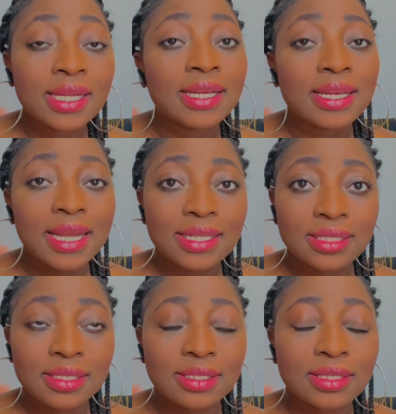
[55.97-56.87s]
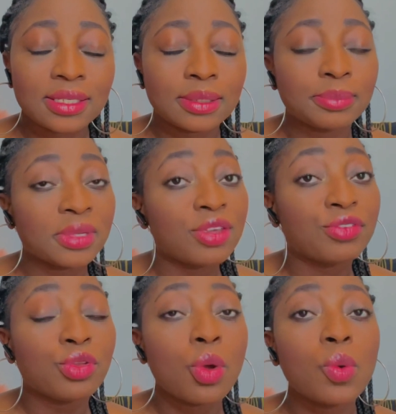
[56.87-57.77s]
That is,
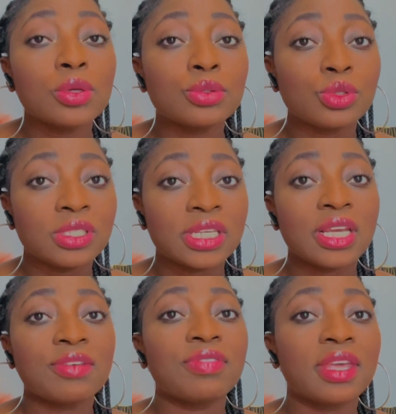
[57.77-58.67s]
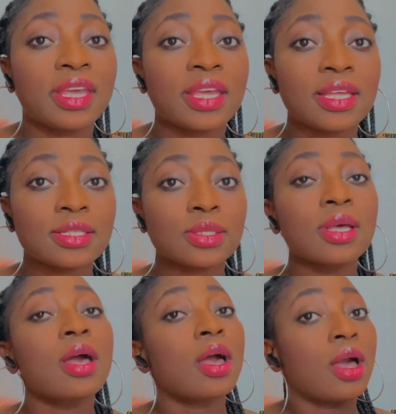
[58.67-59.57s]
if you don't want to shave the hairs
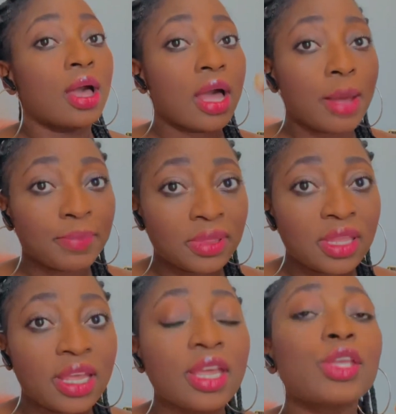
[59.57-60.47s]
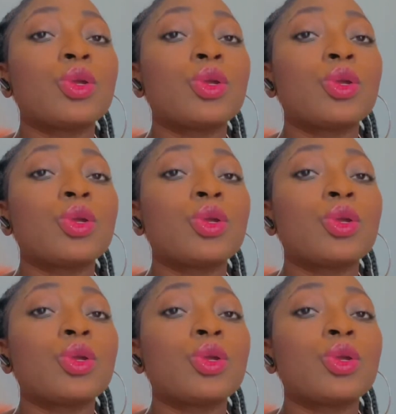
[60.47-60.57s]
up there, you